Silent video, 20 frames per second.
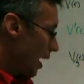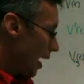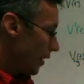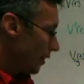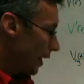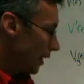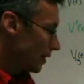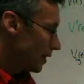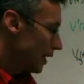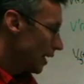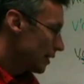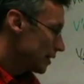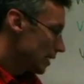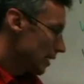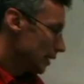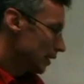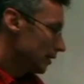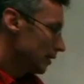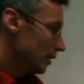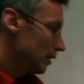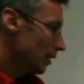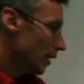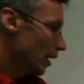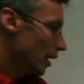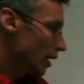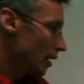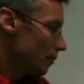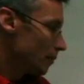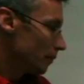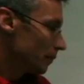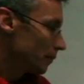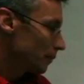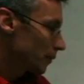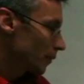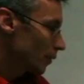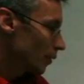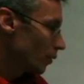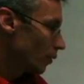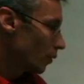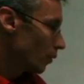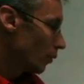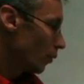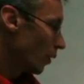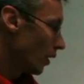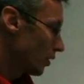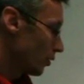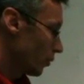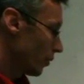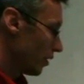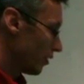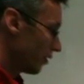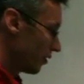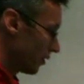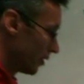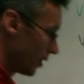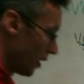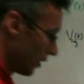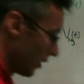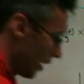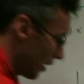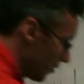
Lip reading: And that's the idea. Once we've done